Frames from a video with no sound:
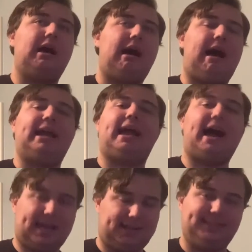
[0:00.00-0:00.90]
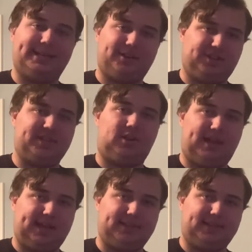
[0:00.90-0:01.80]
I highly doubt you're going to
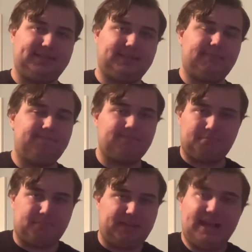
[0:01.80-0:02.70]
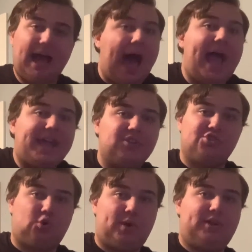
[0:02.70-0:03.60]
like this. Me, I
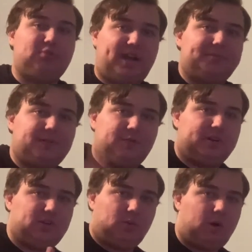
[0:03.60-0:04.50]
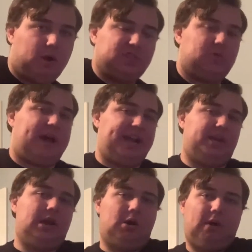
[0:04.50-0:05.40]
enjoyed Crimes of Grindelwald, so I
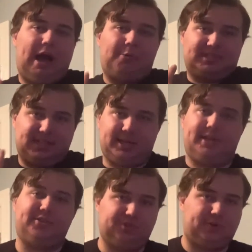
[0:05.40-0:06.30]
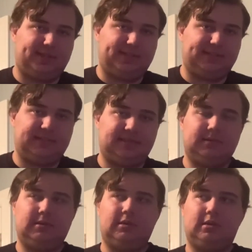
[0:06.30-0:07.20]
know I was going to enjoy this.
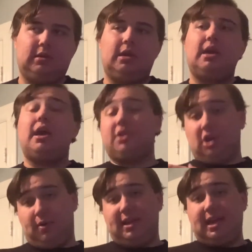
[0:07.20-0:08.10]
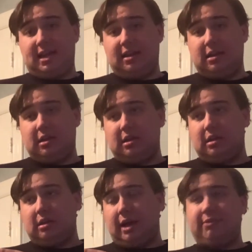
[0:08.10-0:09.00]
Going in,
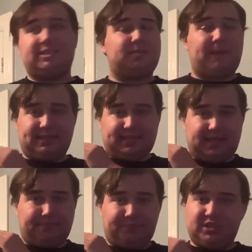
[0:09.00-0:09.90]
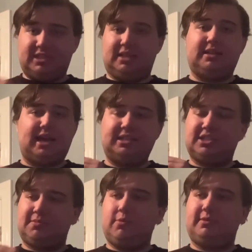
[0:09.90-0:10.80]
I was expecting just a nice,
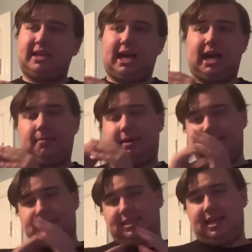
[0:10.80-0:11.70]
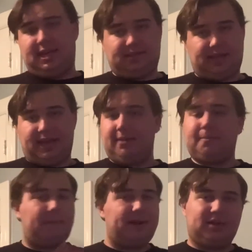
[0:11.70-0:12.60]
smooth time and seeing like
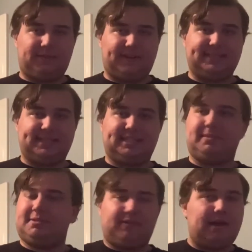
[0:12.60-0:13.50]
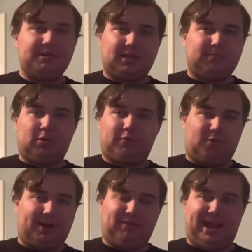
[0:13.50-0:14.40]
another Fantastic Beasts movie. I was on board for
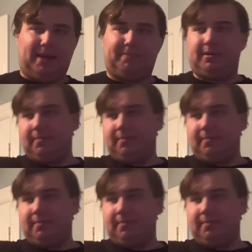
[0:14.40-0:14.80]
whatever happened.